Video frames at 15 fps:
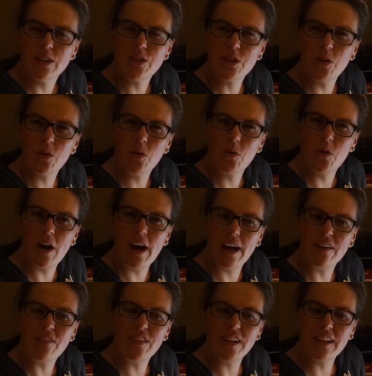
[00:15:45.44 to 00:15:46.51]
So
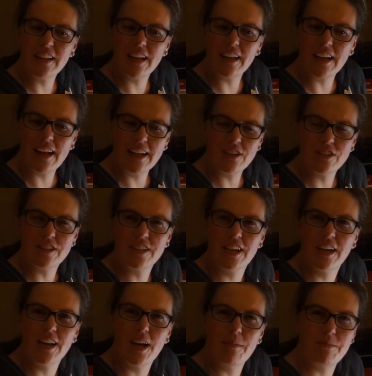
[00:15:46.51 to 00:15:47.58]
I feel like I just
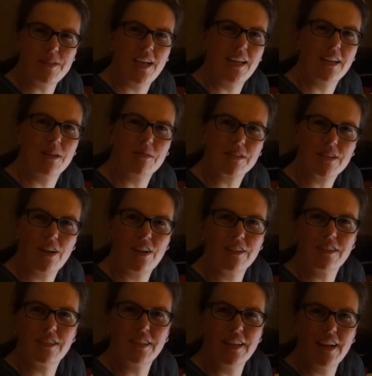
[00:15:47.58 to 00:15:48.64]
did an update and it was
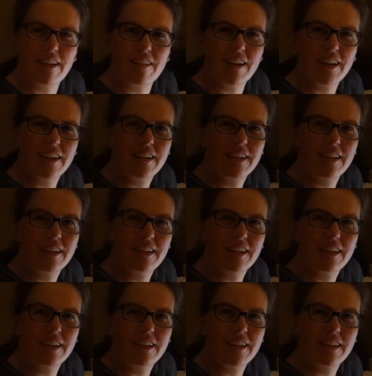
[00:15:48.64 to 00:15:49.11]
called Sierra.